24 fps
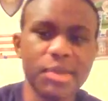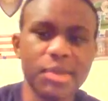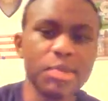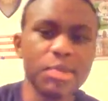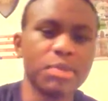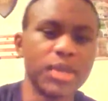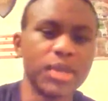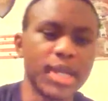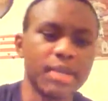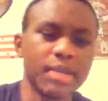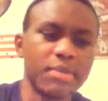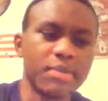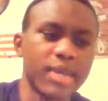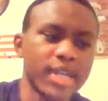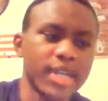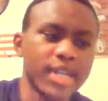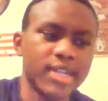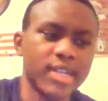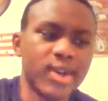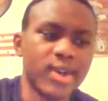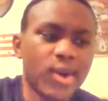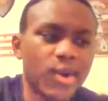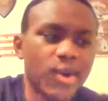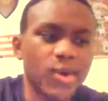people like being
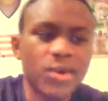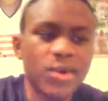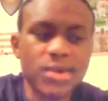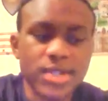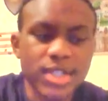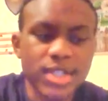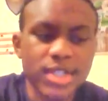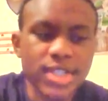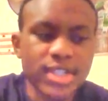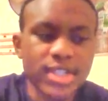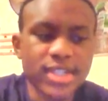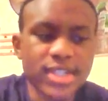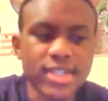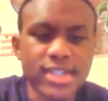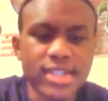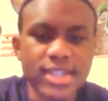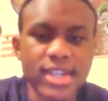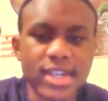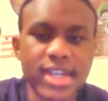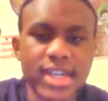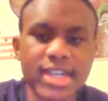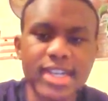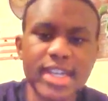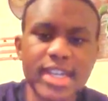cold
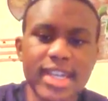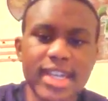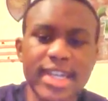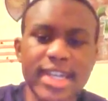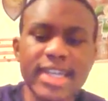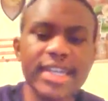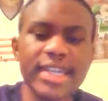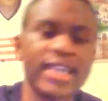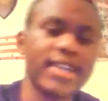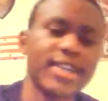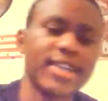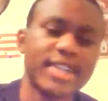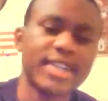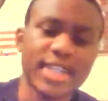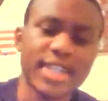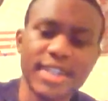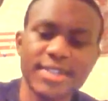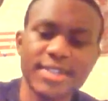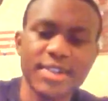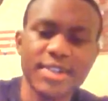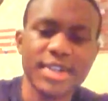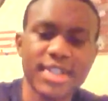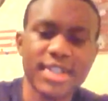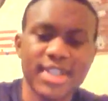and then they get under the
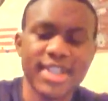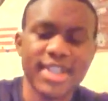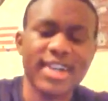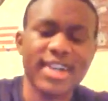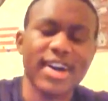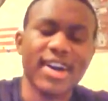cover and they're like,